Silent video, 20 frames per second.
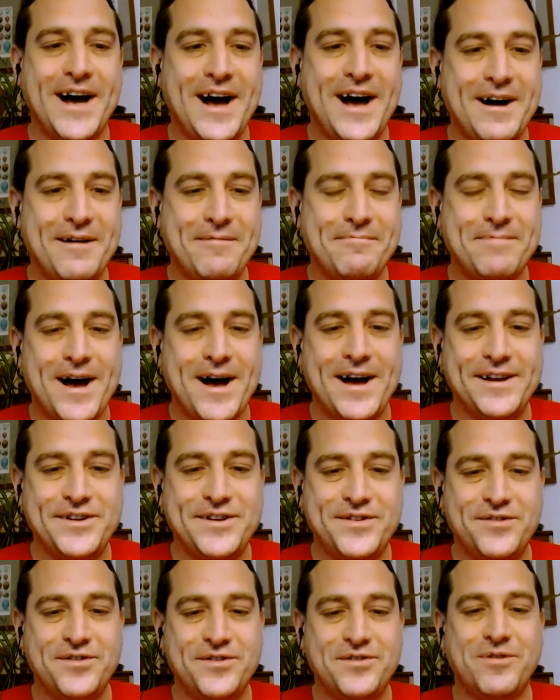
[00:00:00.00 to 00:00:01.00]
up on
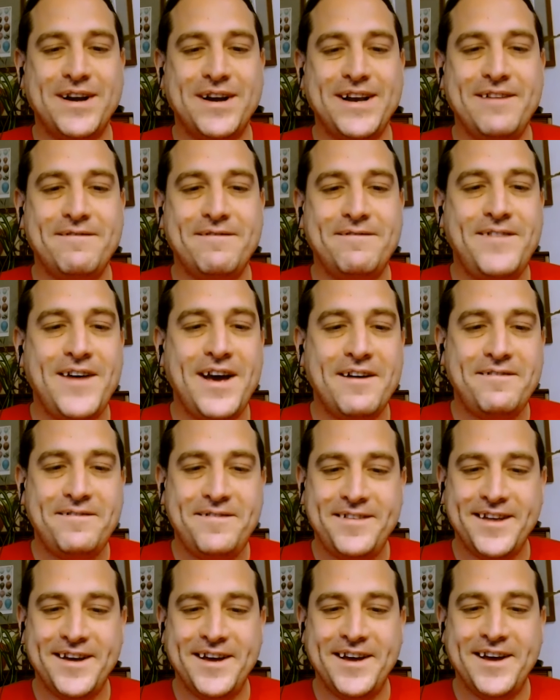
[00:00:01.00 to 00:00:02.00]
June 25th.